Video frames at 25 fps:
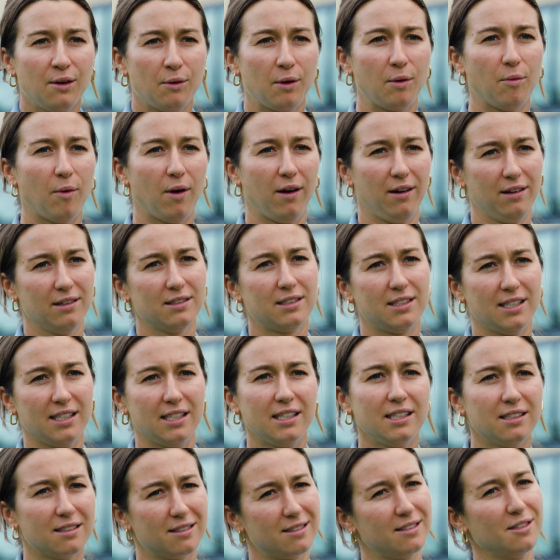we want
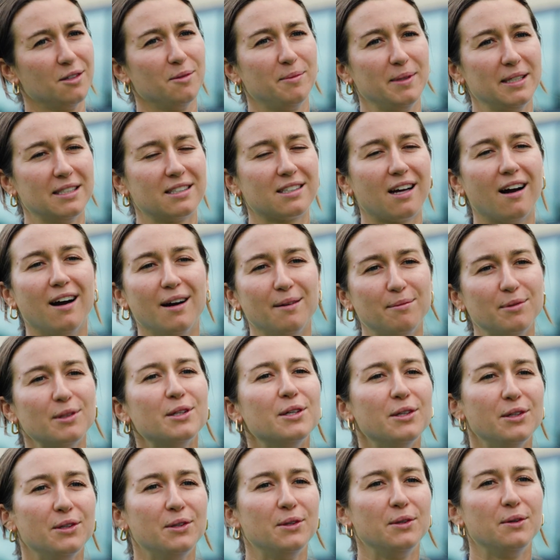Sydney to still be sky
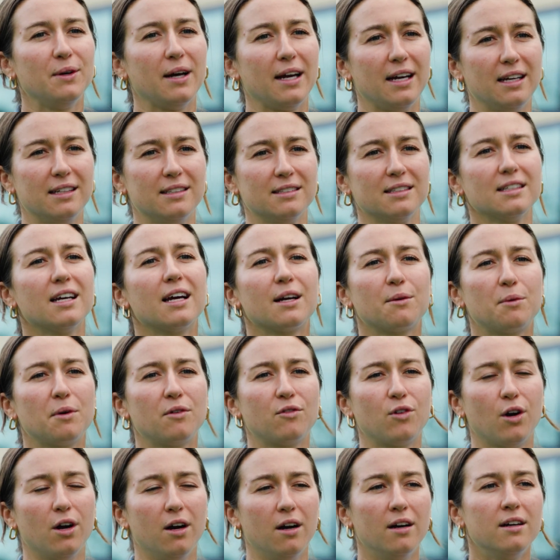blue, and like
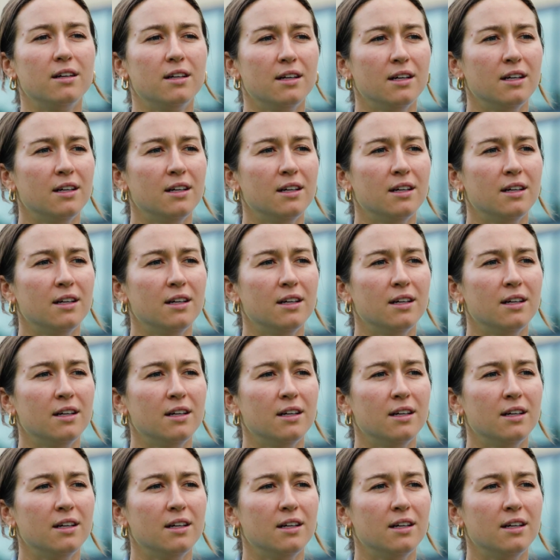we've got